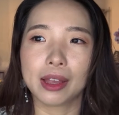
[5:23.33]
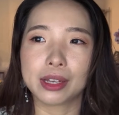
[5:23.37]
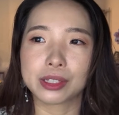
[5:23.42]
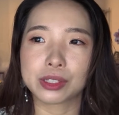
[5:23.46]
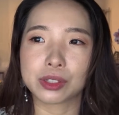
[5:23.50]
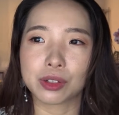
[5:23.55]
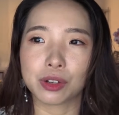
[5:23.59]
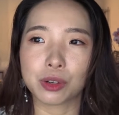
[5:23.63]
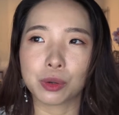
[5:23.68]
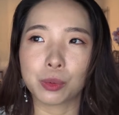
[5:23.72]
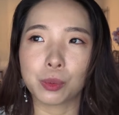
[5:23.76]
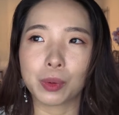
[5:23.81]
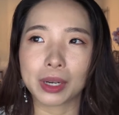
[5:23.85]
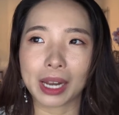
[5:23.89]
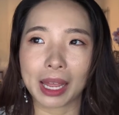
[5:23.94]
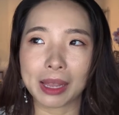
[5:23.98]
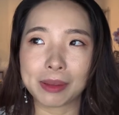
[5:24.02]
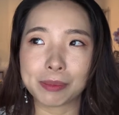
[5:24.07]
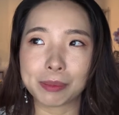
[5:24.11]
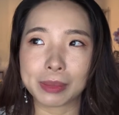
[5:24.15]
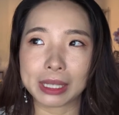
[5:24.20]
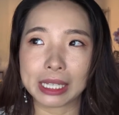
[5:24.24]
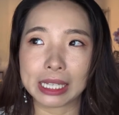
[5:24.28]
So what
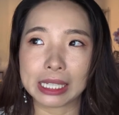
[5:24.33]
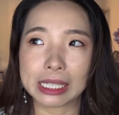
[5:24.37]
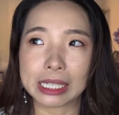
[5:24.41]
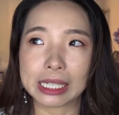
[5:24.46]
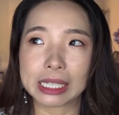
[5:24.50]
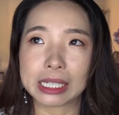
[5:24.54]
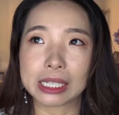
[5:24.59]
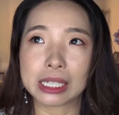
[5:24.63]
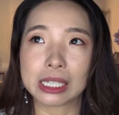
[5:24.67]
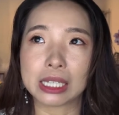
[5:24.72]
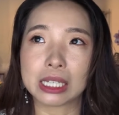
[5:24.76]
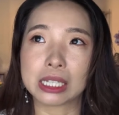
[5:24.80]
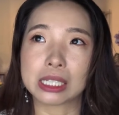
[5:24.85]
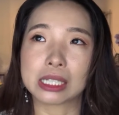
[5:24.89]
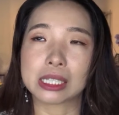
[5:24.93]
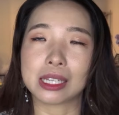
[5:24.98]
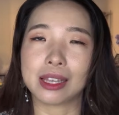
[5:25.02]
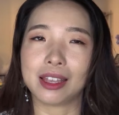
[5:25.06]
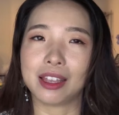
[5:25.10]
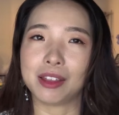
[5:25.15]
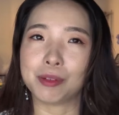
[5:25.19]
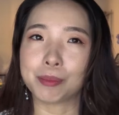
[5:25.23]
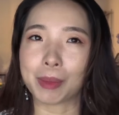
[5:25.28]
I mean is
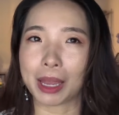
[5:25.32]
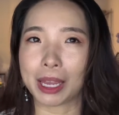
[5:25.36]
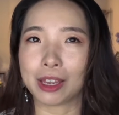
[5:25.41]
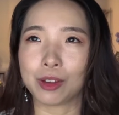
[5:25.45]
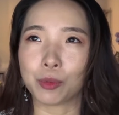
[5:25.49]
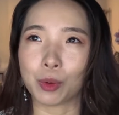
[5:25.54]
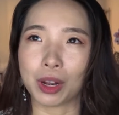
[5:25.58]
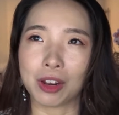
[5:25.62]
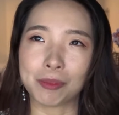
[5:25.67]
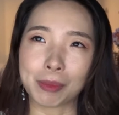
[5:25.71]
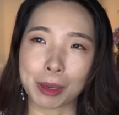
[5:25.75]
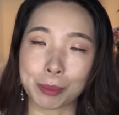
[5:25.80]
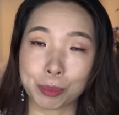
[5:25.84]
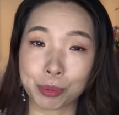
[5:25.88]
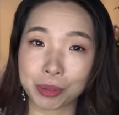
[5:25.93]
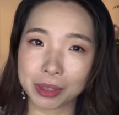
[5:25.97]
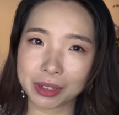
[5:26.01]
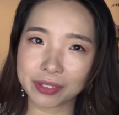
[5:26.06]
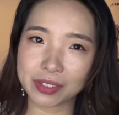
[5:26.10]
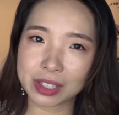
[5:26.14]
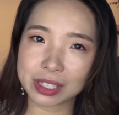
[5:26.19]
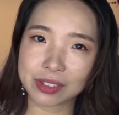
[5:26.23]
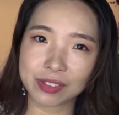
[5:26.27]
in my one of my
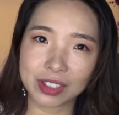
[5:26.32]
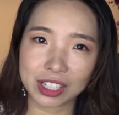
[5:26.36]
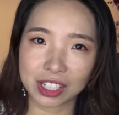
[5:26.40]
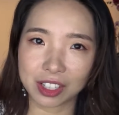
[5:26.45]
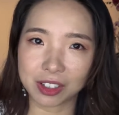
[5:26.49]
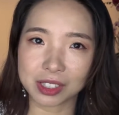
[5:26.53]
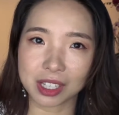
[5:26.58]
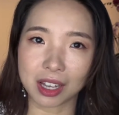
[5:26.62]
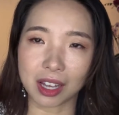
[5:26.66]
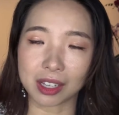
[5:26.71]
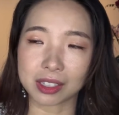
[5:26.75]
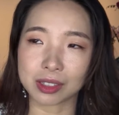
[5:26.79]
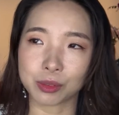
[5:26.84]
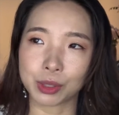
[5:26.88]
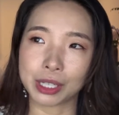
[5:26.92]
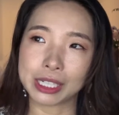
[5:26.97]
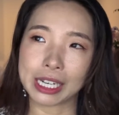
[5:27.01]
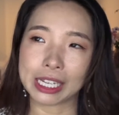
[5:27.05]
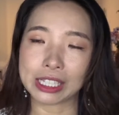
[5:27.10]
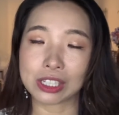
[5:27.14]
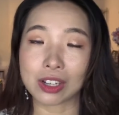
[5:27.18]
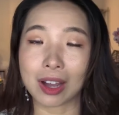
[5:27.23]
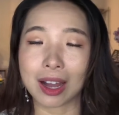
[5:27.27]
previous videos uh,
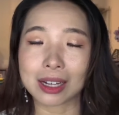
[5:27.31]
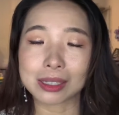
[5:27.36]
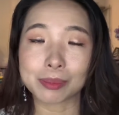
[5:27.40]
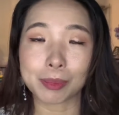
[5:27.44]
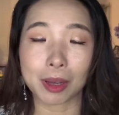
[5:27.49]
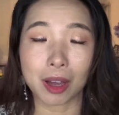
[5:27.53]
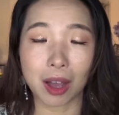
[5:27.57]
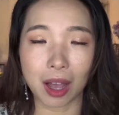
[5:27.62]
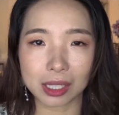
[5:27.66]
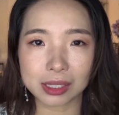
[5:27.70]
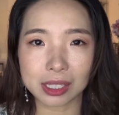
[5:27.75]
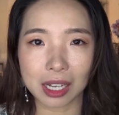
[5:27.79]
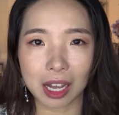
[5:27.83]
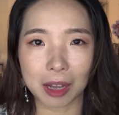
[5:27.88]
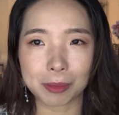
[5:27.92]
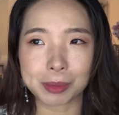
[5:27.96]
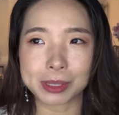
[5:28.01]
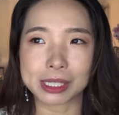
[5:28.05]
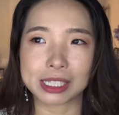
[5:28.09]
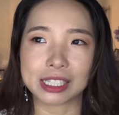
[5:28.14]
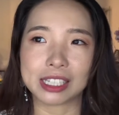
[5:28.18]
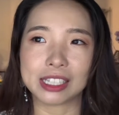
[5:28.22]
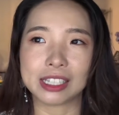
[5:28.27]
when I talked about
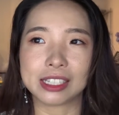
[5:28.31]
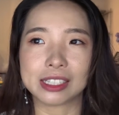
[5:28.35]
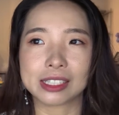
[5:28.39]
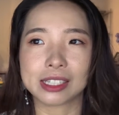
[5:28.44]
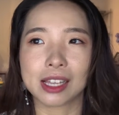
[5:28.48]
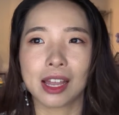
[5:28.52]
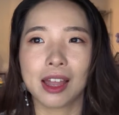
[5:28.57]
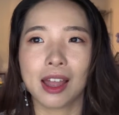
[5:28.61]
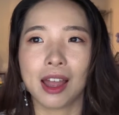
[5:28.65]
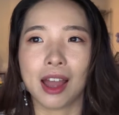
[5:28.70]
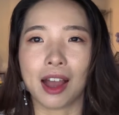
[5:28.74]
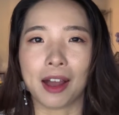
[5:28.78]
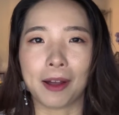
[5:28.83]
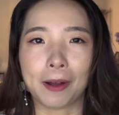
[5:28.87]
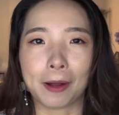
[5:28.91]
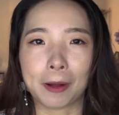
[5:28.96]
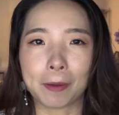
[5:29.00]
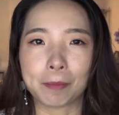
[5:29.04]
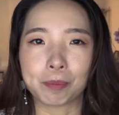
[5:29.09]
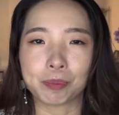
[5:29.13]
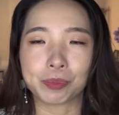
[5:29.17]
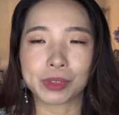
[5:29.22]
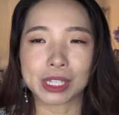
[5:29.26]
autopsies,
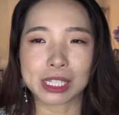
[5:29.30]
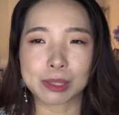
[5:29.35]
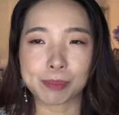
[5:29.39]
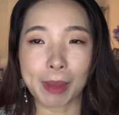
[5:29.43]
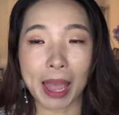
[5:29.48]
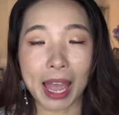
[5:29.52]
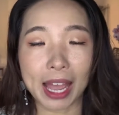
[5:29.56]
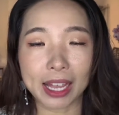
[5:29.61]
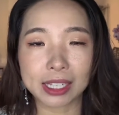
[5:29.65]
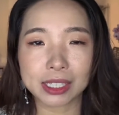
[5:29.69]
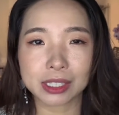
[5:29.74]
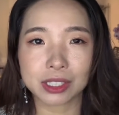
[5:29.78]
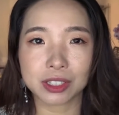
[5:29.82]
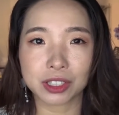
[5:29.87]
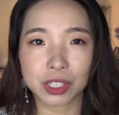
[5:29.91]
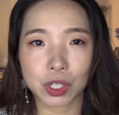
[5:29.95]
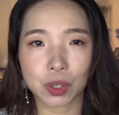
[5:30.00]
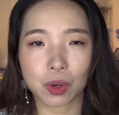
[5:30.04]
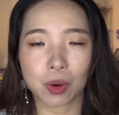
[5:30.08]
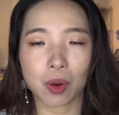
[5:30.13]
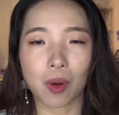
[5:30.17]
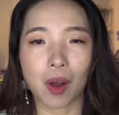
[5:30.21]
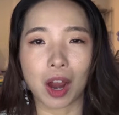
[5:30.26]
um, this past year
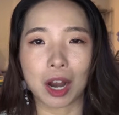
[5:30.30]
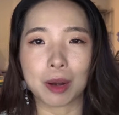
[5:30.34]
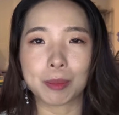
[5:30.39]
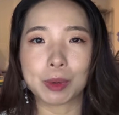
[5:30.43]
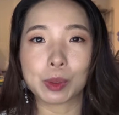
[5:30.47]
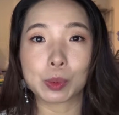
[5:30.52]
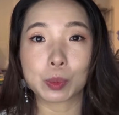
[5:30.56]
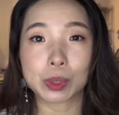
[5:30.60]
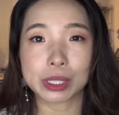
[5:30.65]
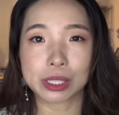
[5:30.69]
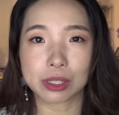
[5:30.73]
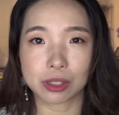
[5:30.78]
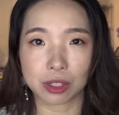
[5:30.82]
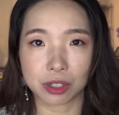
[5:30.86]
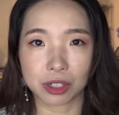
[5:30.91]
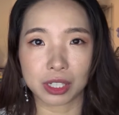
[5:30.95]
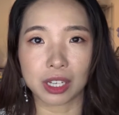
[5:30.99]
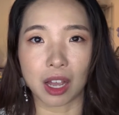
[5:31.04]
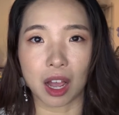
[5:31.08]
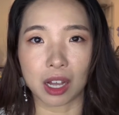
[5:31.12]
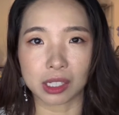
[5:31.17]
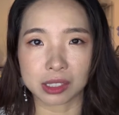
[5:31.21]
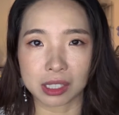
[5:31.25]
the requirement was
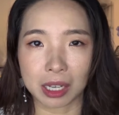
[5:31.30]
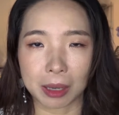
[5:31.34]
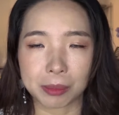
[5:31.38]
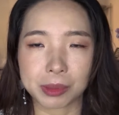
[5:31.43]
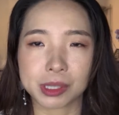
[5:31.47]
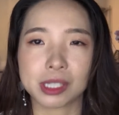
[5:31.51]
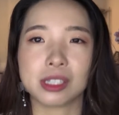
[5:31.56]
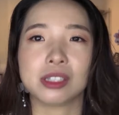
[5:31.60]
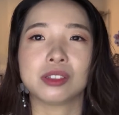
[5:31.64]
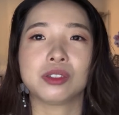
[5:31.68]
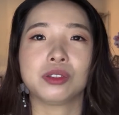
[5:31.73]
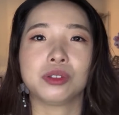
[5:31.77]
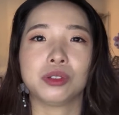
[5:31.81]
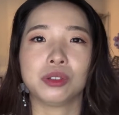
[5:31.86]
30 autopsies.